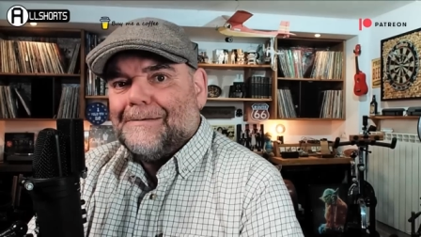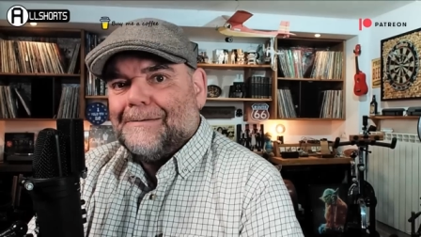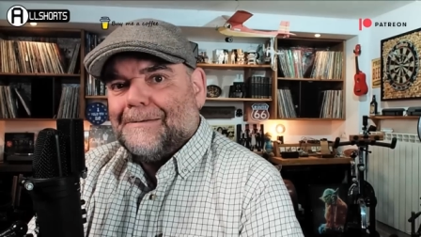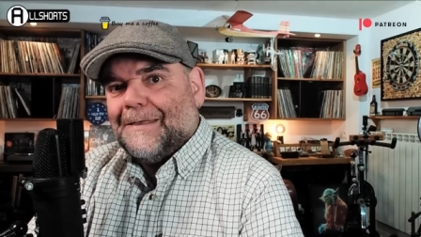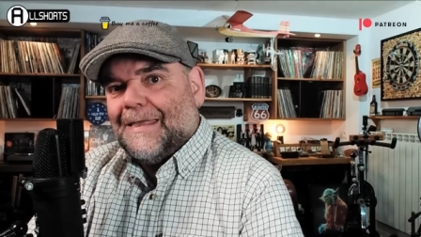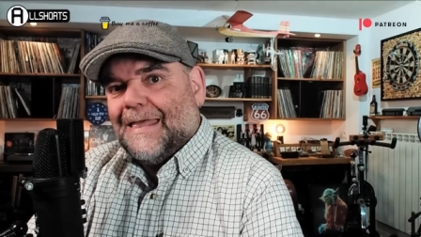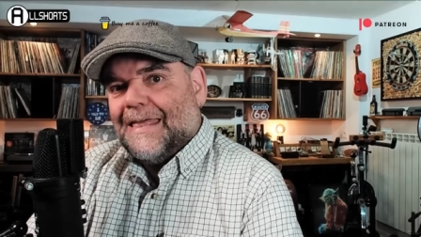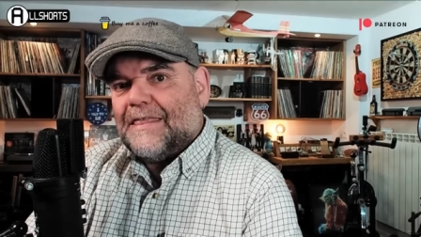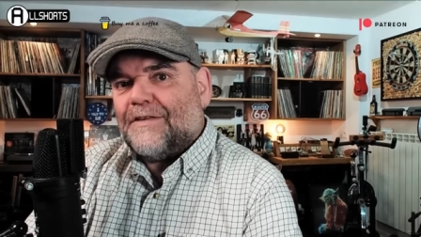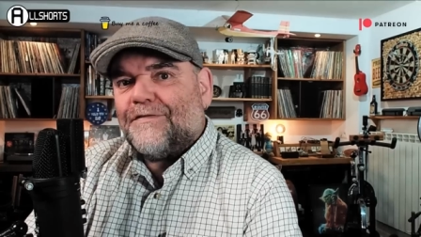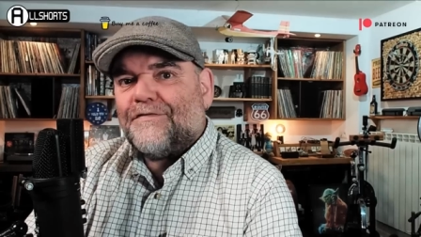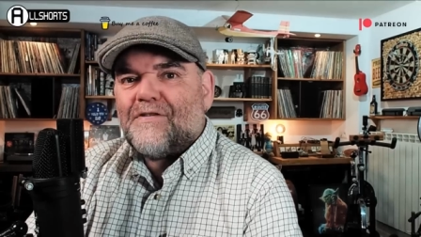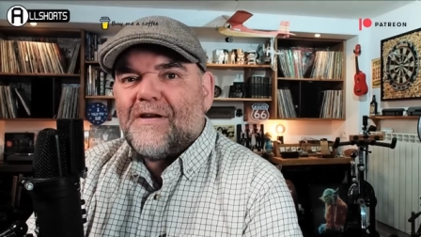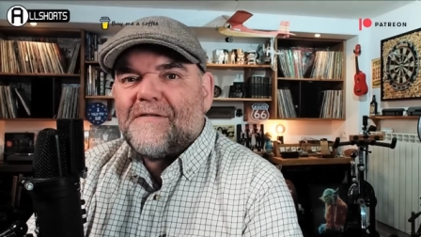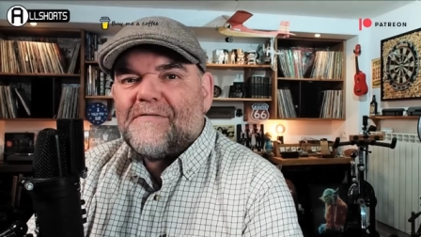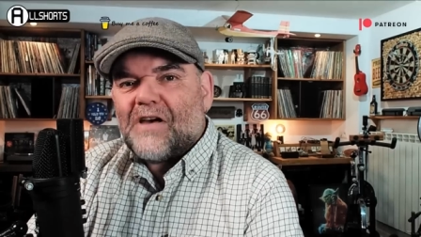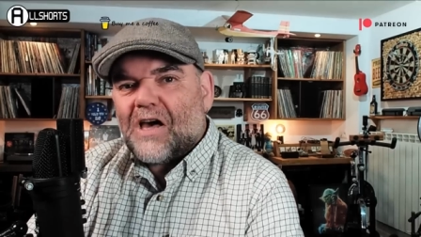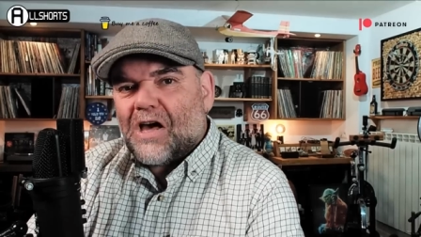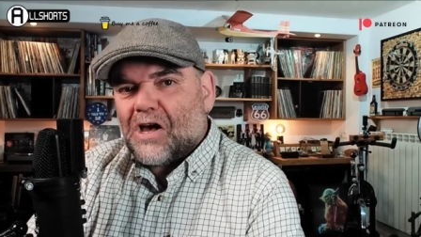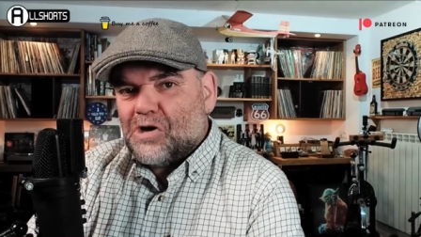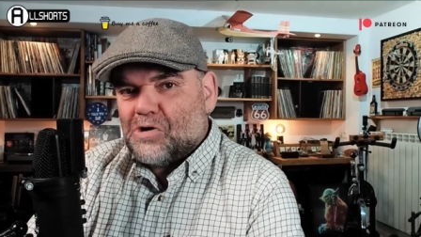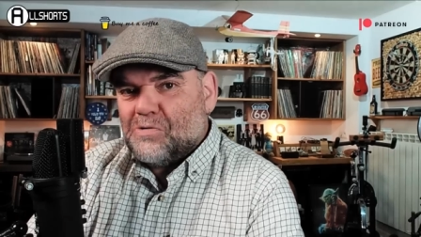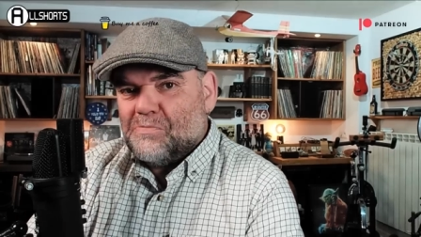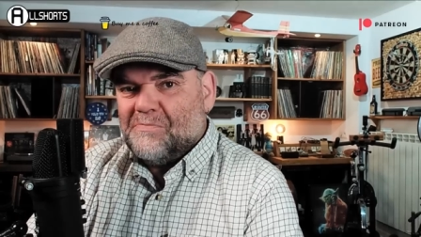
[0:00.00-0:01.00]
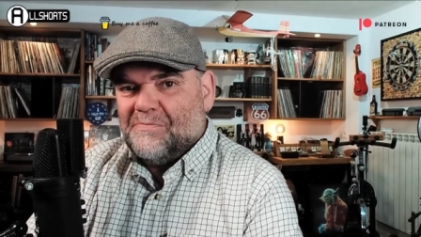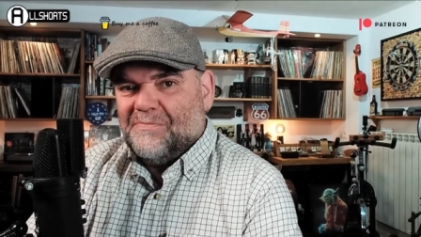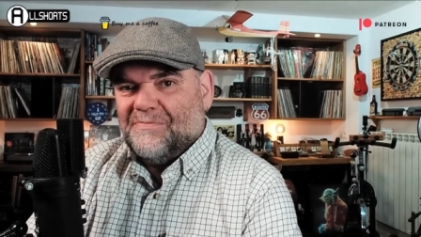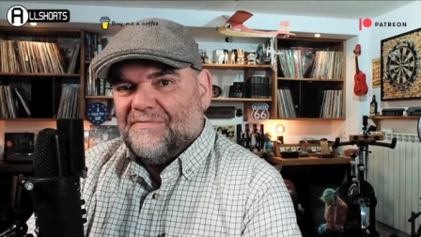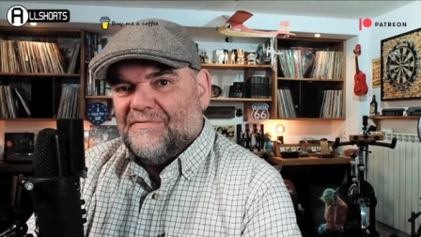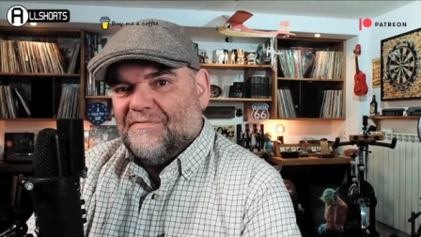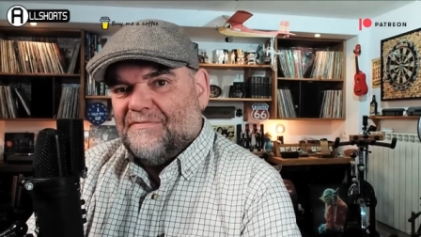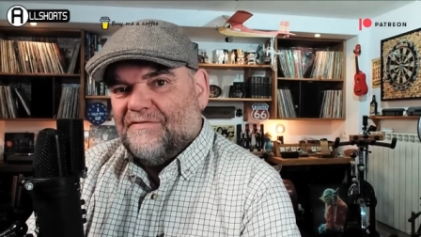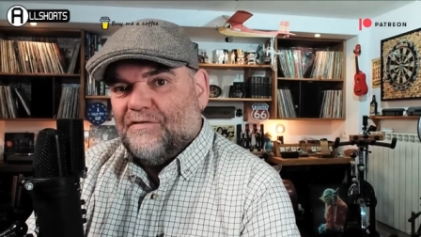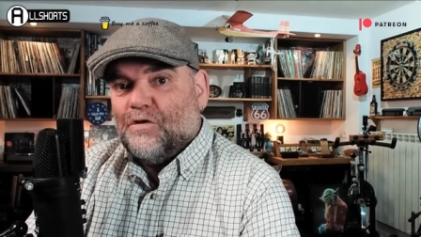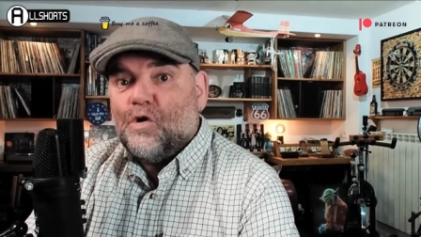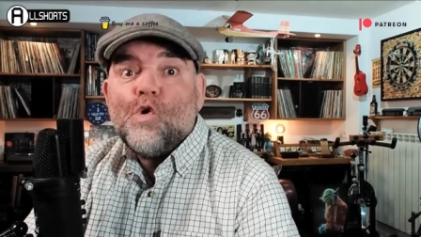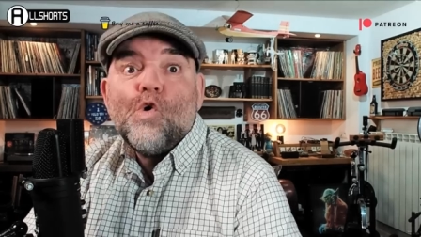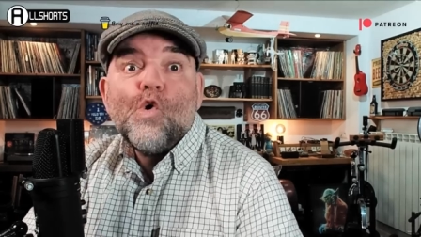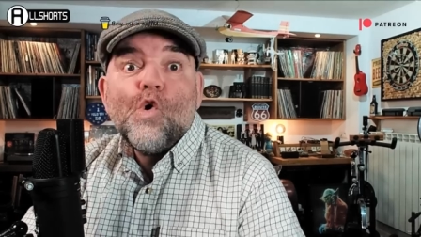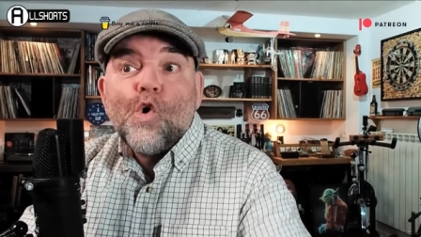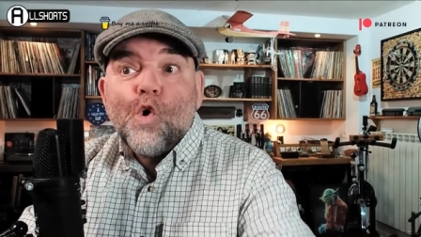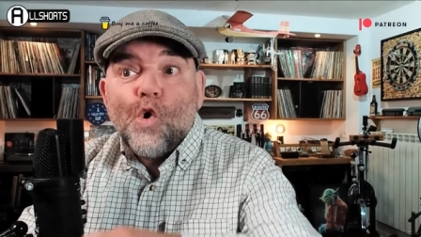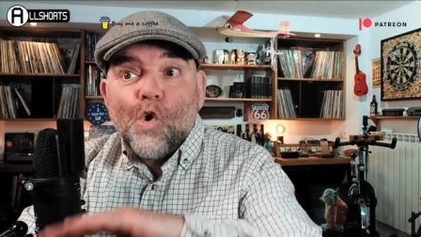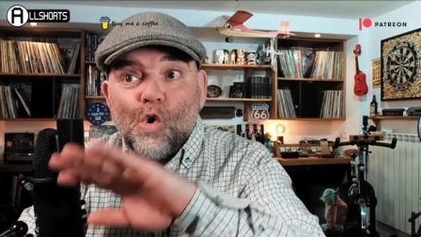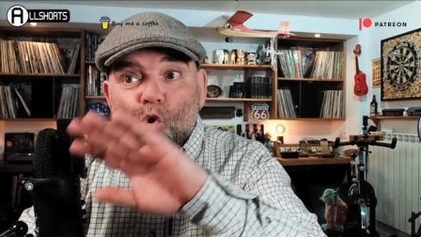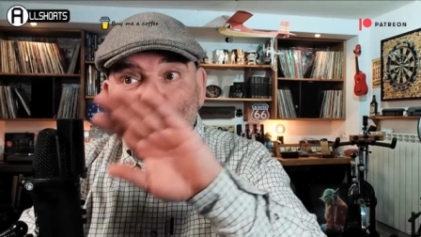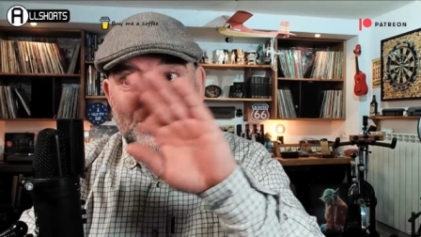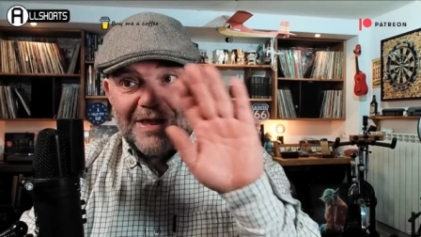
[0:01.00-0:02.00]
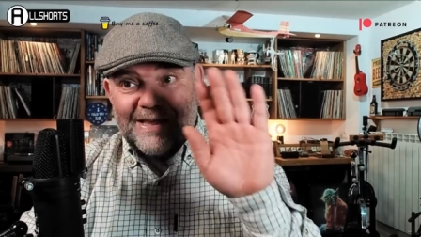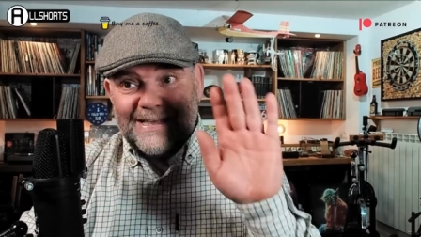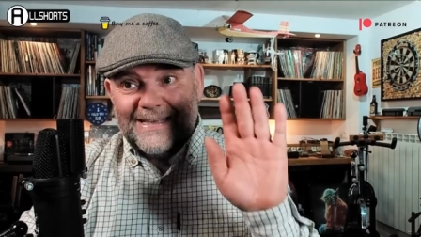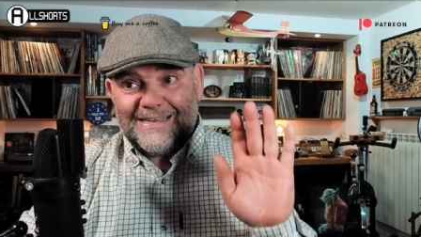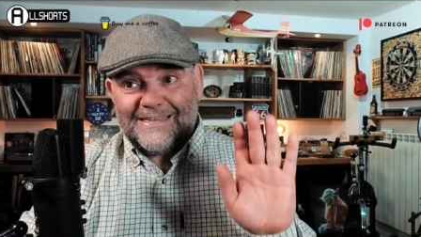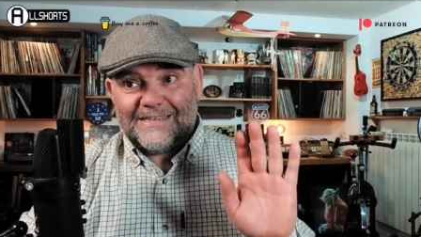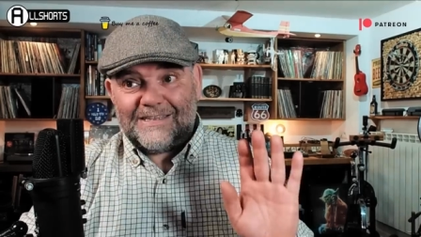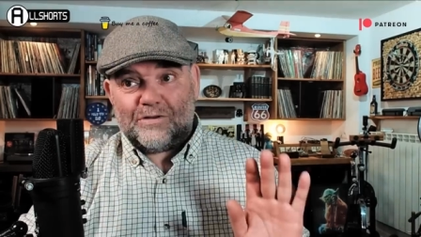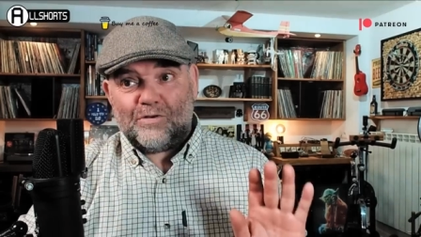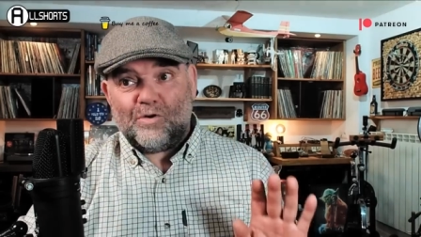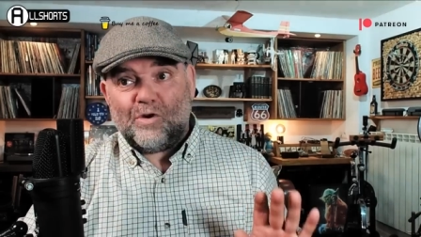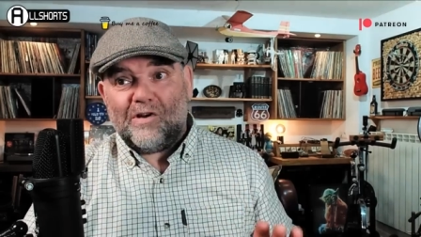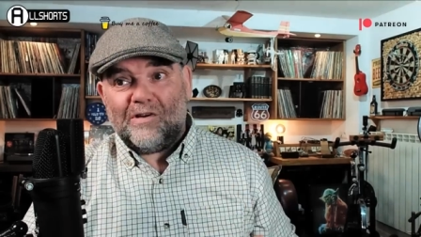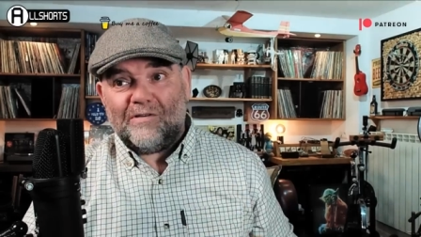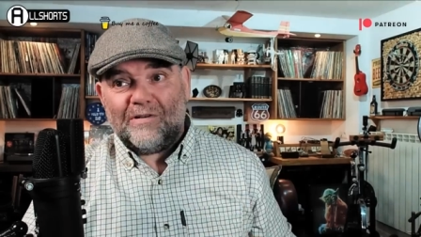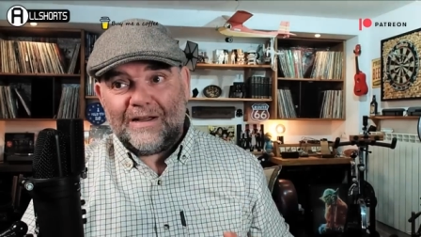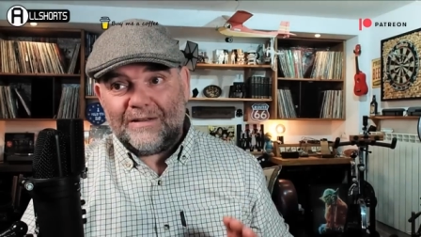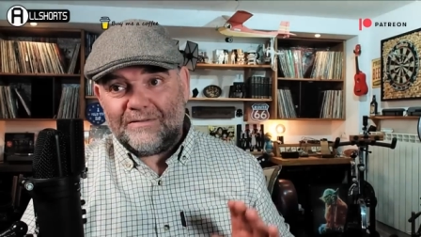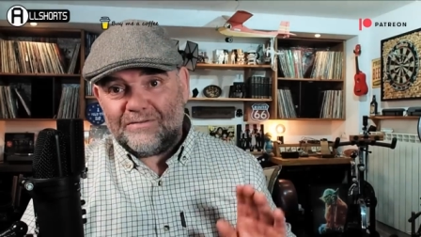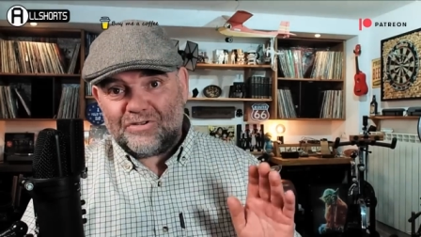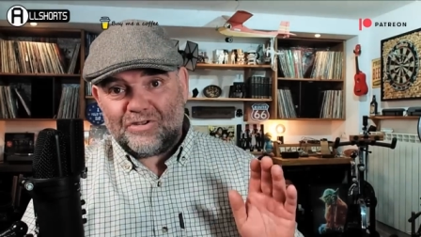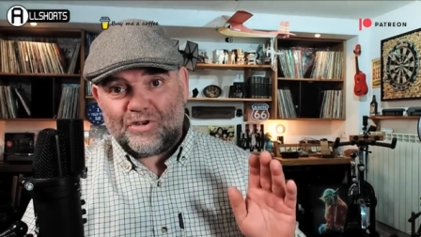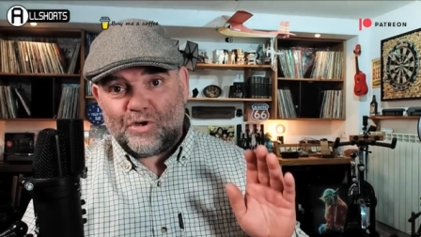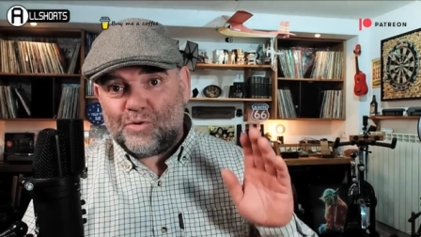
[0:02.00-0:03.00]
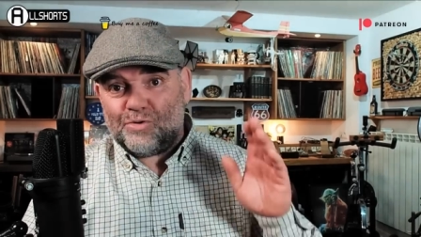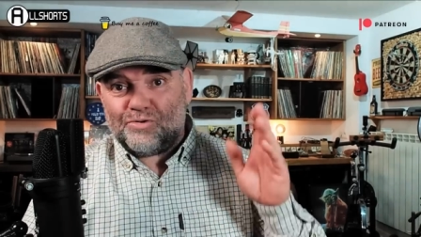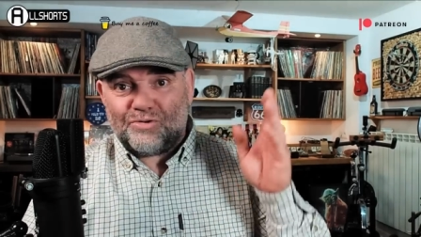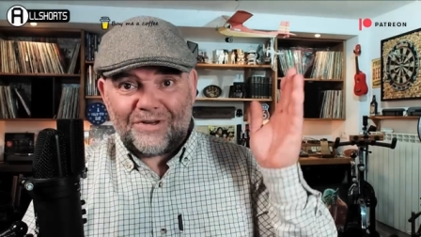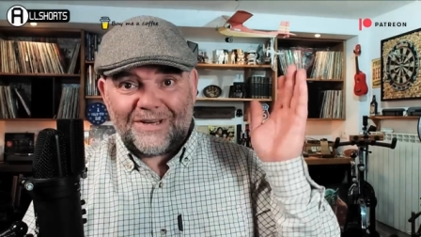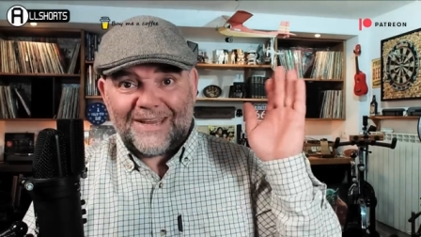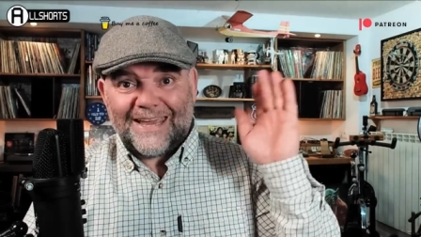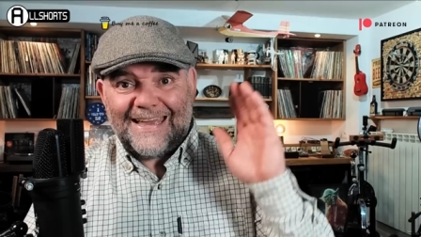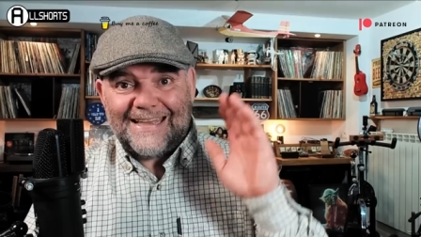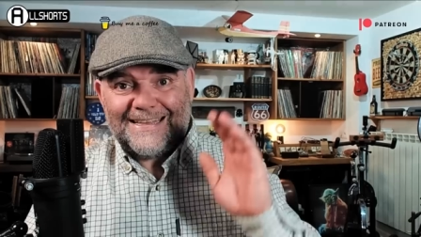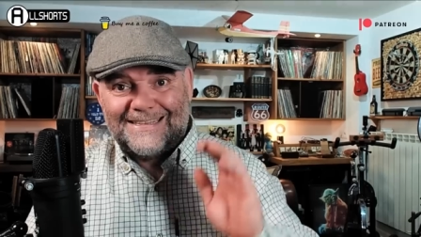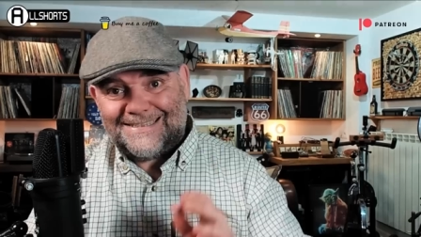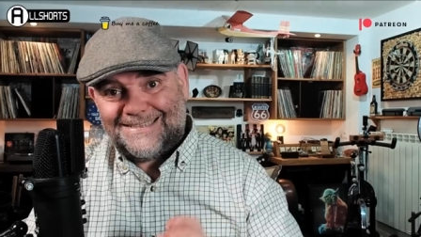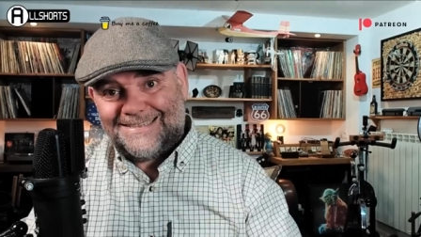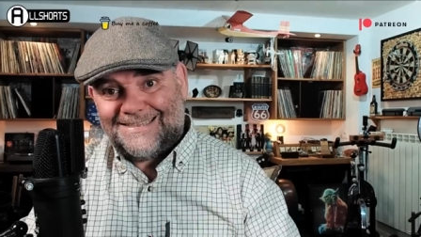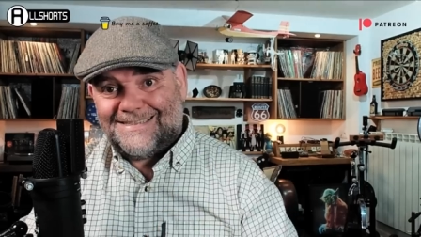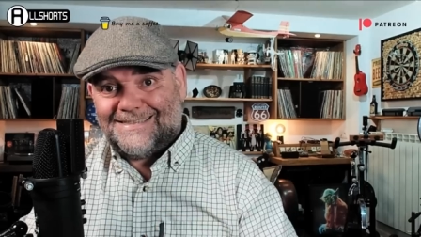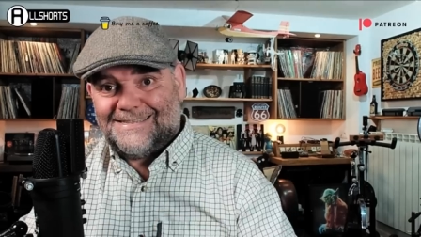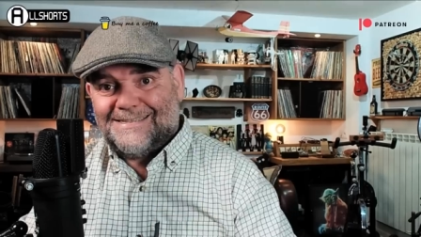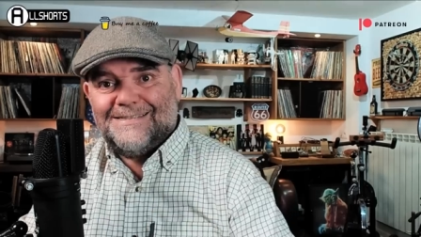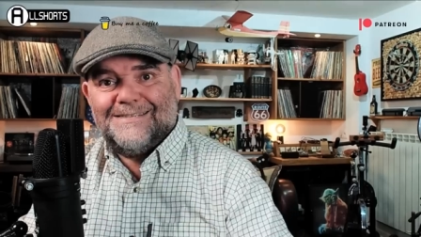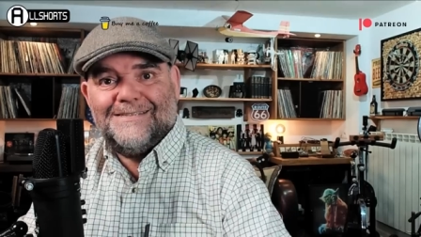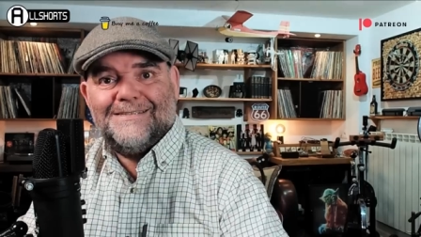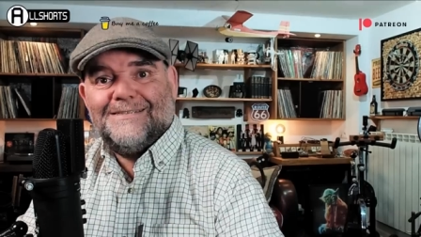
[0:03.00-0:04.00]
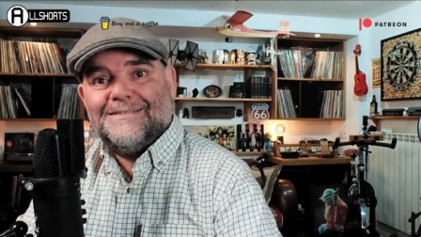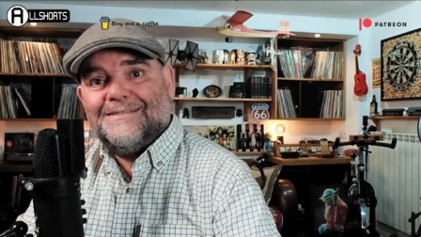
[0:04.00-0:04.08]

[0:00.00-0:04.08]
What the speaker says: Yeah, the forever home. For all these 200 kids.